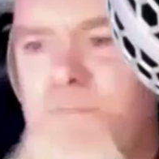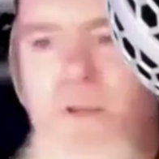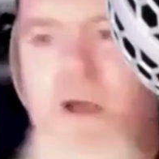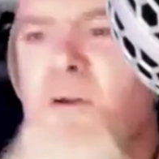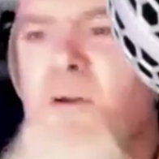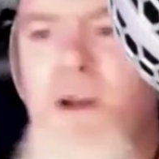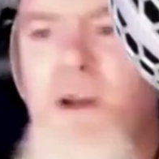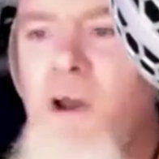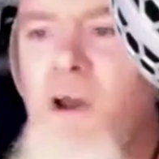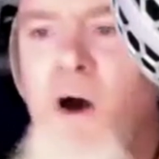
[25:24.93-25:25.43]
No,
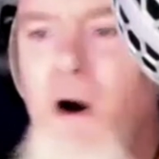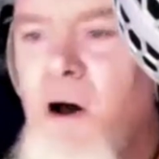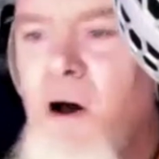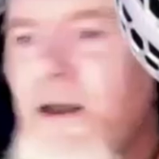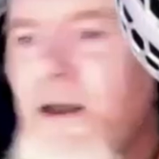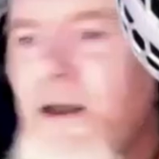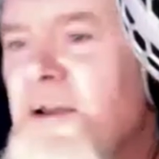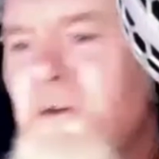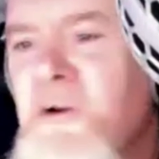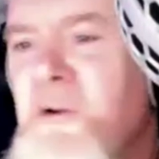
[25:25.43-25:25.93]
you're not.
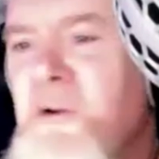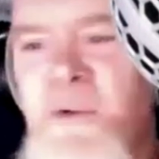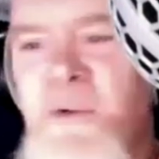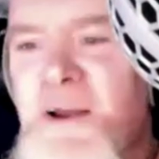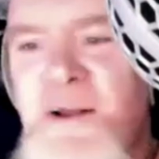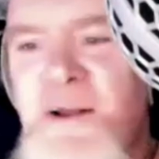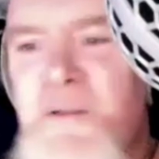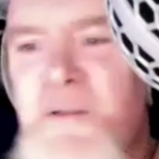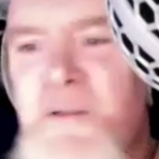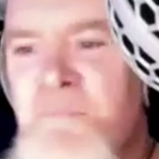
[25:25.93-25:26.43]
I don't know.
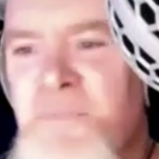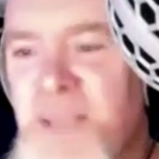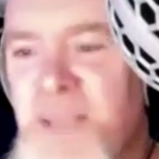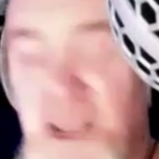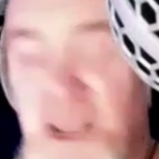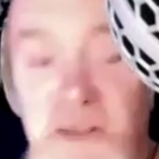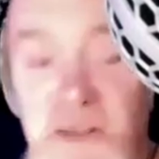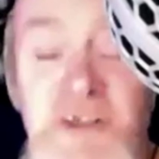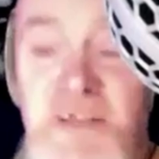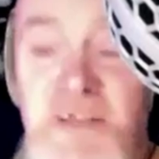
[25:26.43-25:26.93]
I
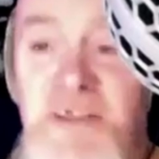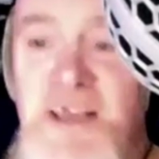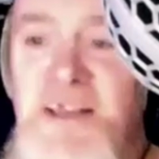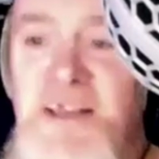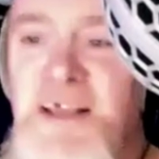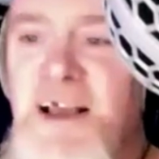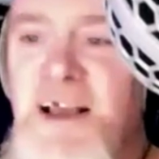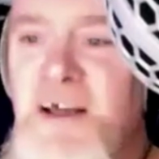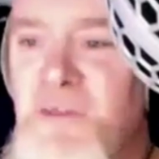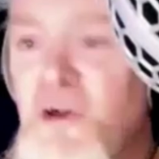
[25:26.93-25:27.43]
used to think
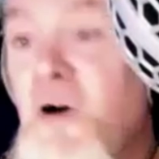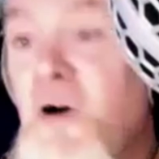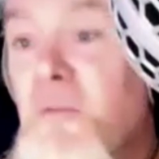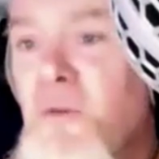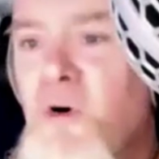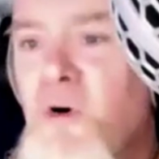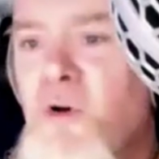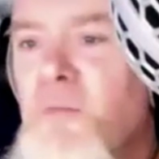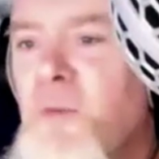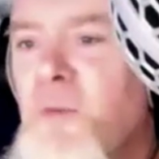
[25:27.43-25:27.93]
that. I thought I'm
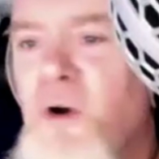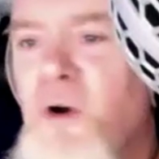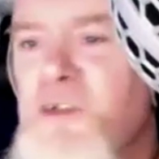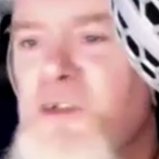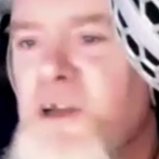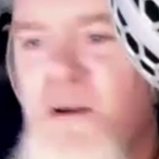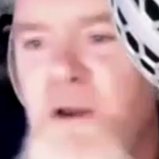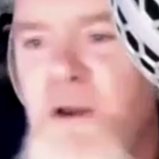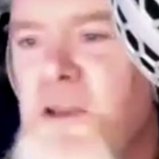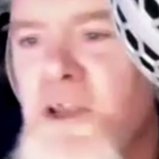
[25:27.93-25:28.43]
my own boss.
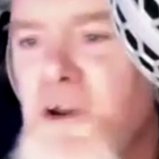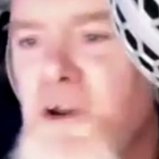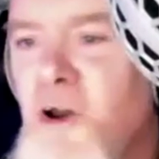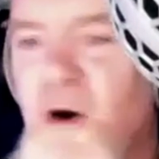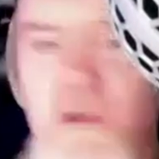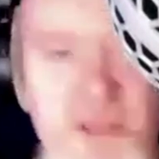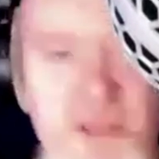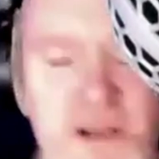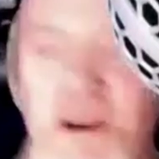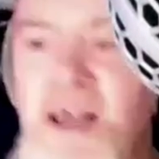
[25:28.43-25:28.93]
No, you're
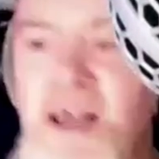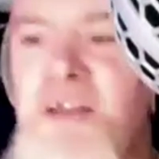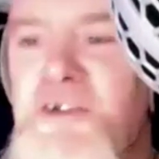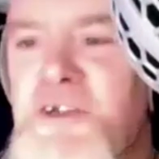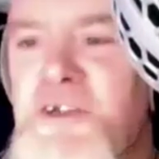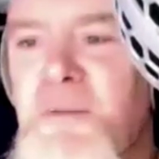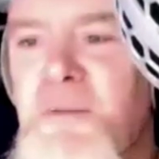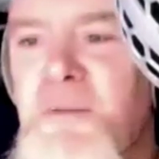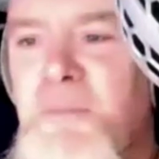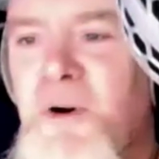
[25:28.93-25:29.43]
not. The
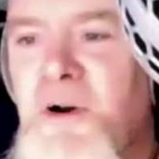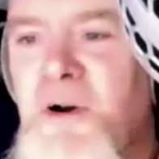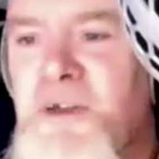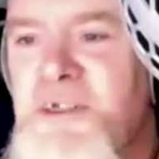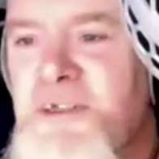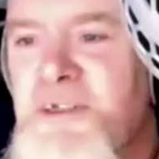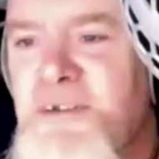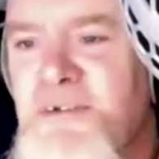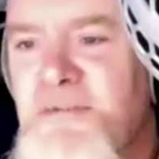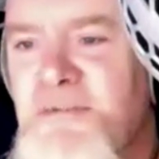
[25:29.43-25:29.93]
clients are your
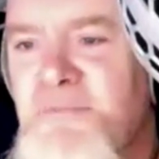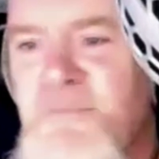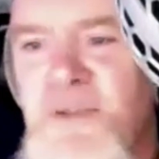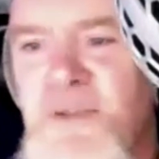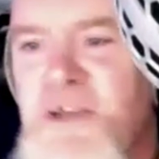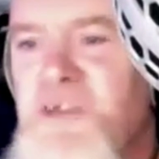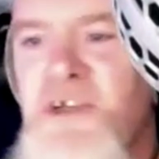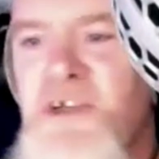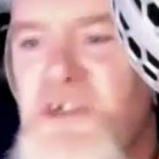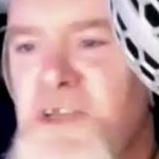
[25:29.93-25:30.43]
boss
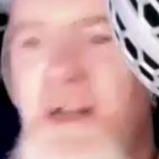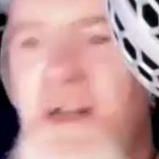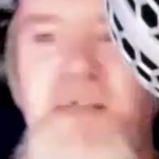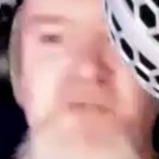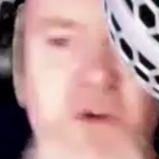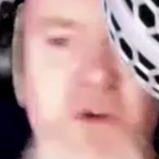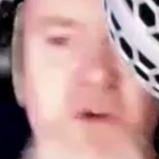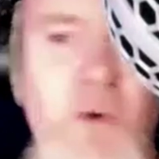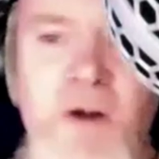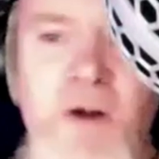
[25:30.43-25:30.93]
because you still have
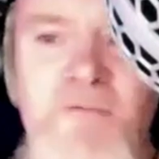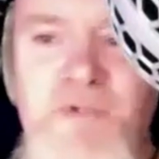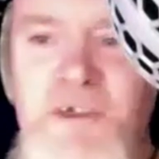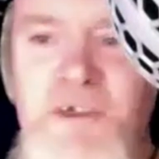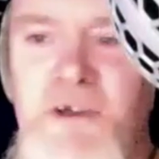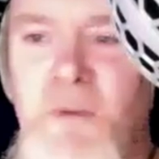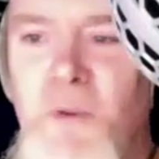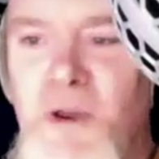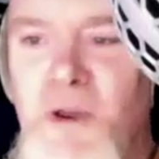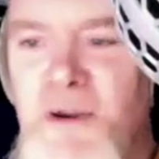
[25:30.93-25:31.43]
to work for
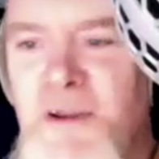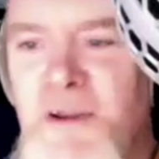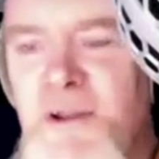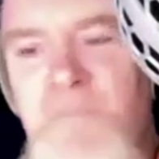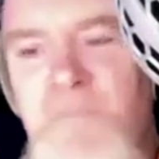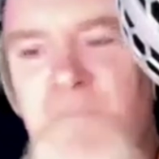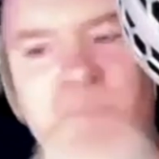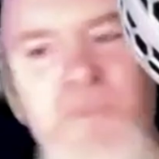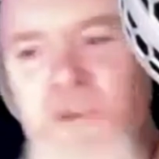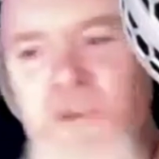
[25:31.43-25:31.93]
someone.
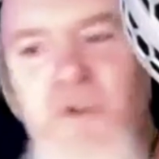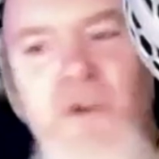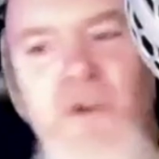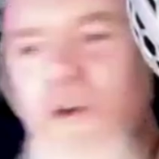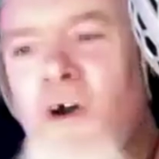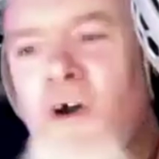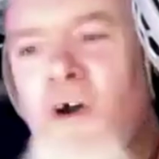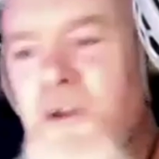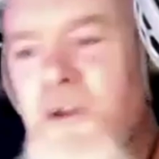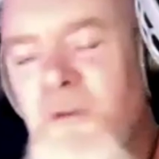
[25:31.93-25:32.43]
So you're
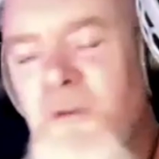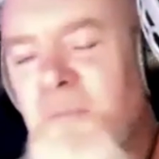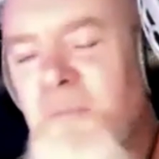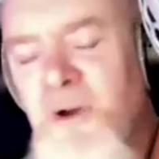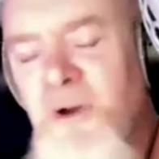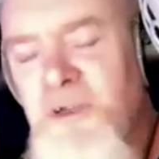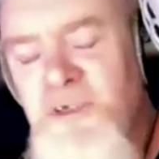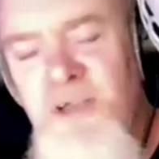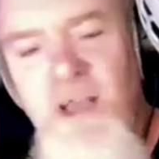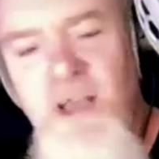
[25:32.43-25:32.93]
not your own
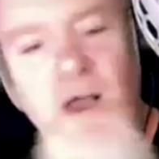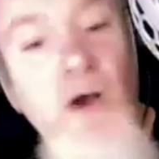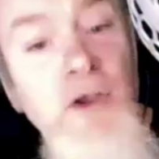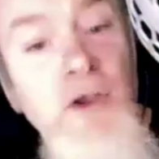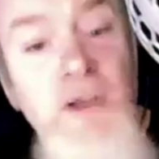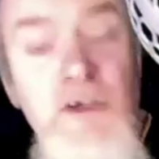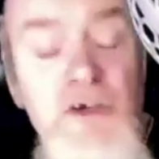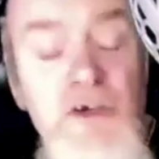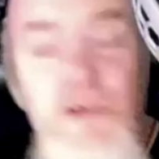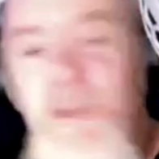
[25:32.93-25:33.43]
boss. Oh,
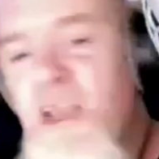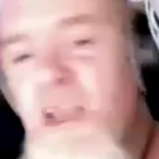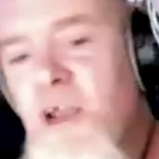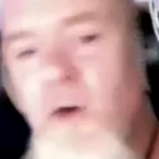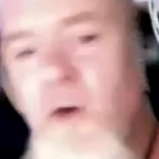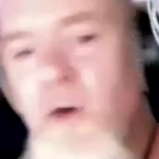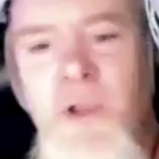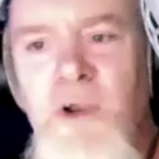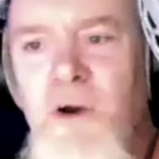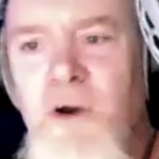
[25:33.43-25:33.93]
you can just take
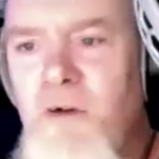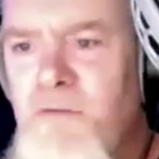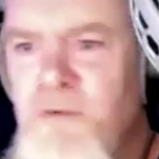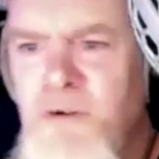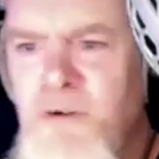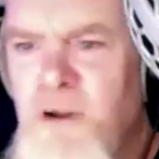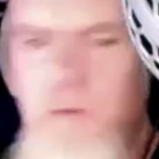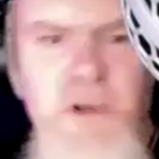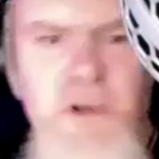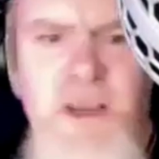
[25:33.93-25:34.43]
a week off.
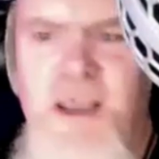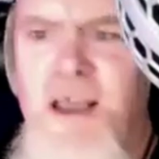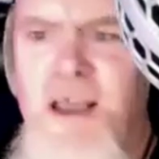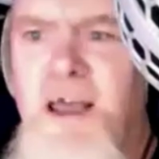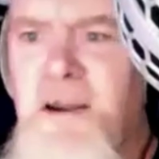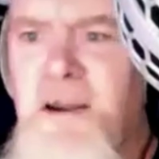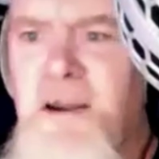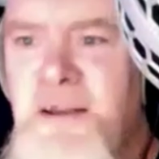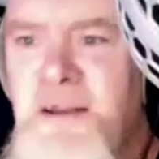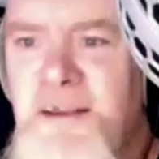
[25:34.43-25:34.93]
No, you
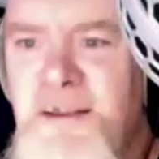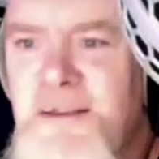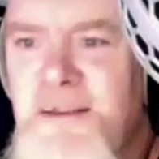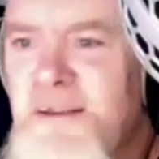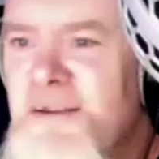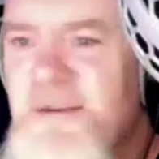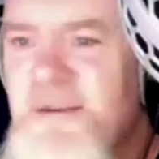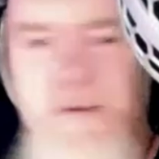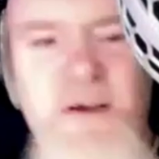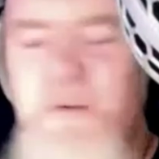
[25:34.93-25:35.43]
can't.
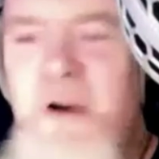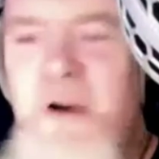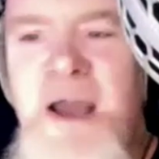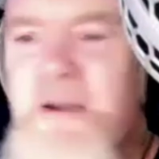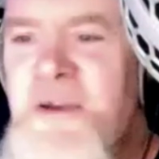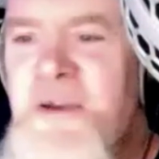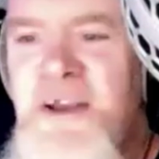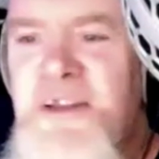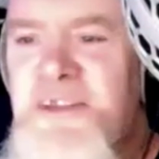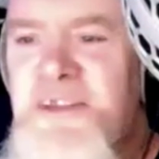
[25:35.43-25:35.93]
How are
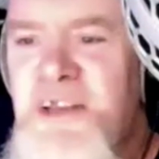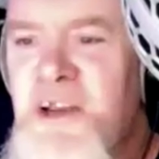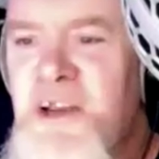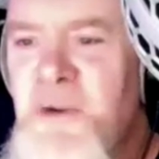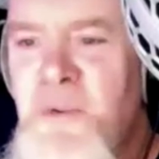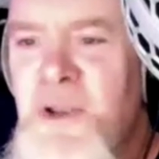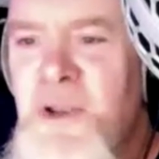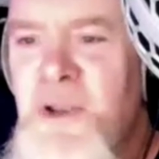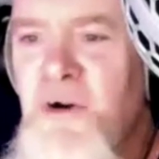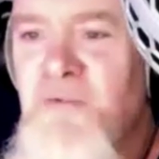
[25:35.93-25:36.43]
you going to take a
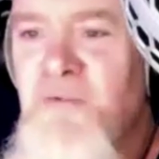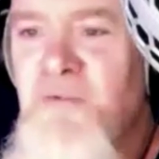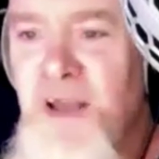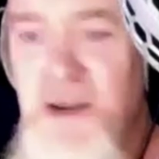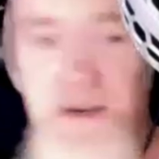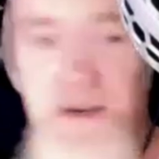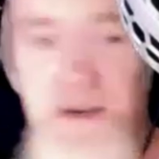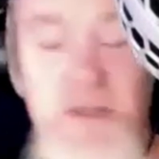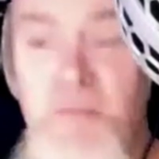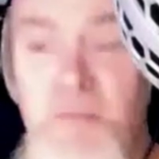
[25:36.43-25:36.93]
week off? I
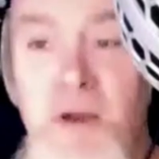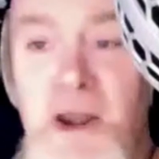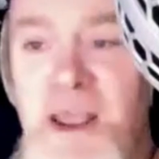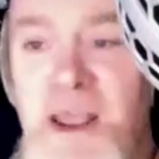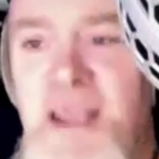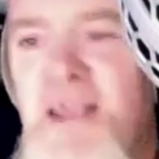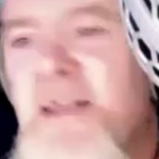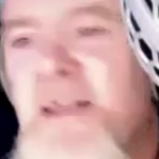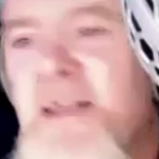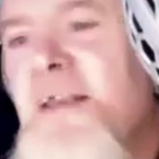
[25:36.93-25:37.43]
need the
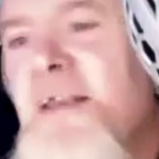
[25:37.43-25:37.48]
money.